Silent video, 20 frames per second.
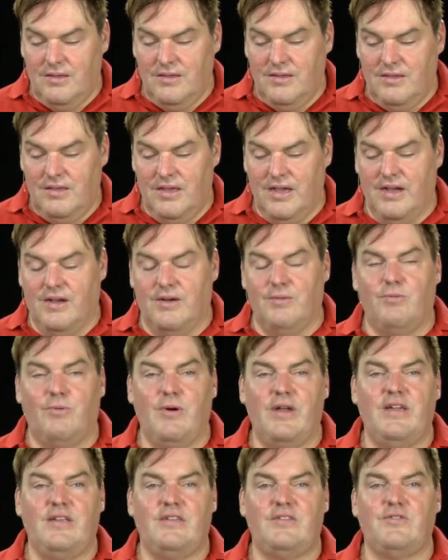Yeah,
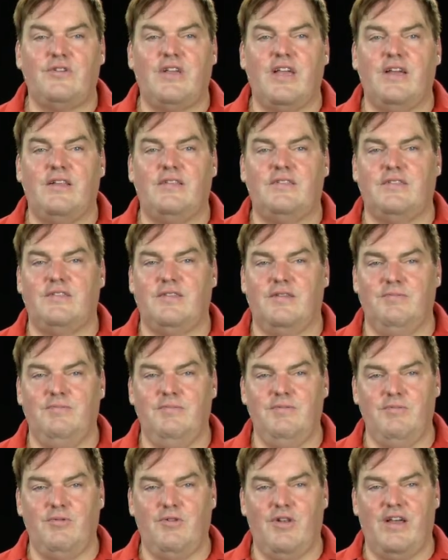where to get
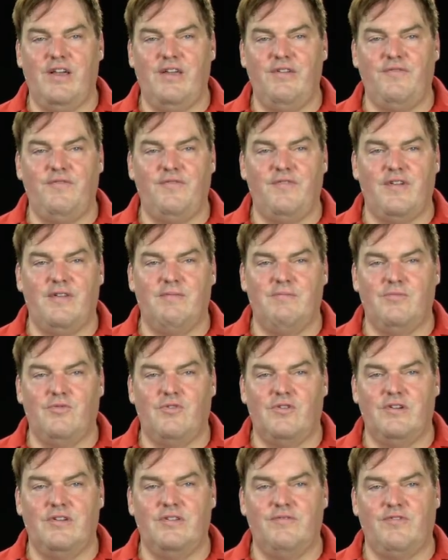mimoLive and
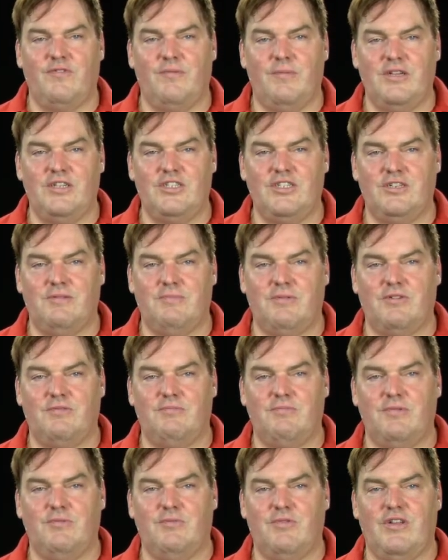more information about
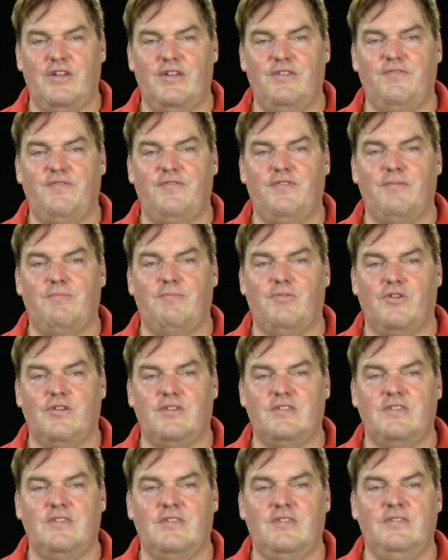mimoLive
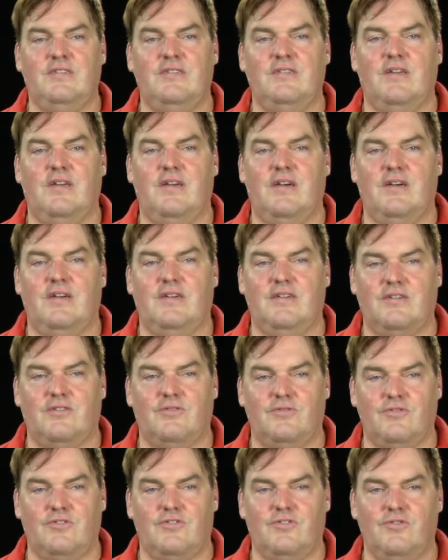Reporter,
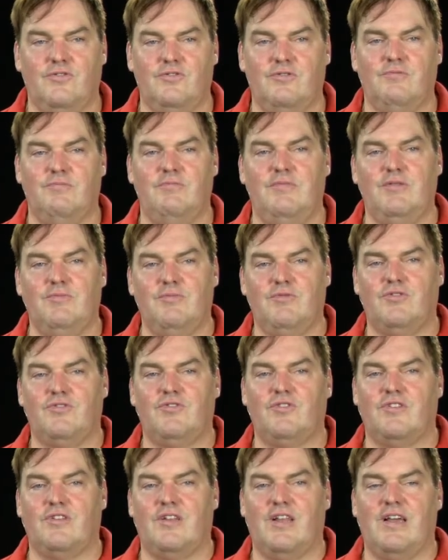go to
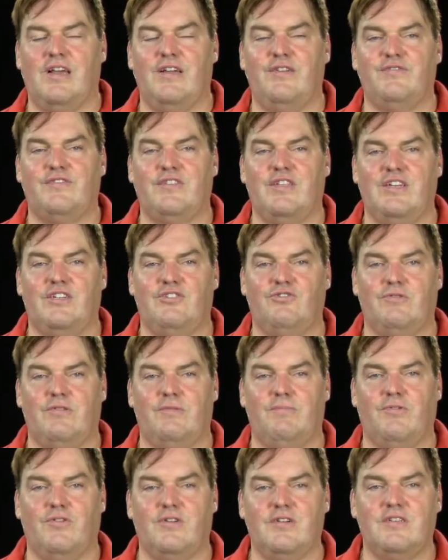
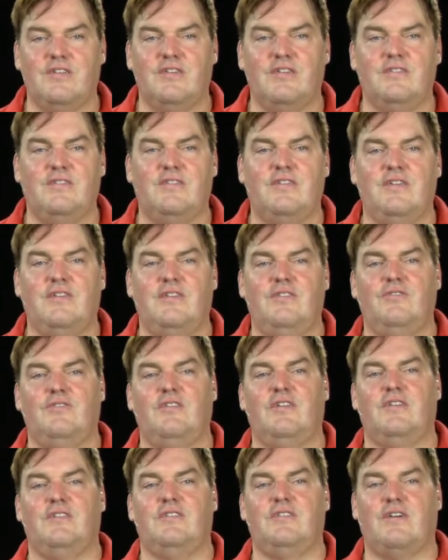mimo.live/reporter. There you
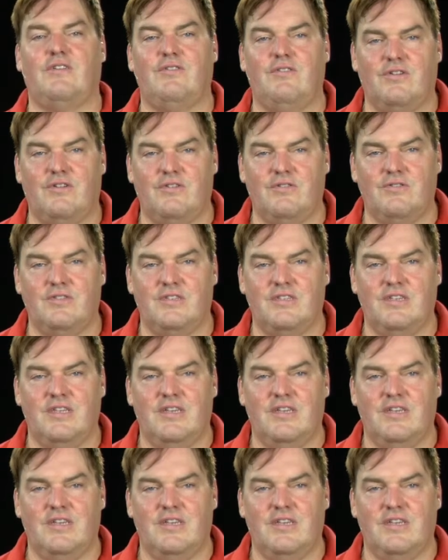can download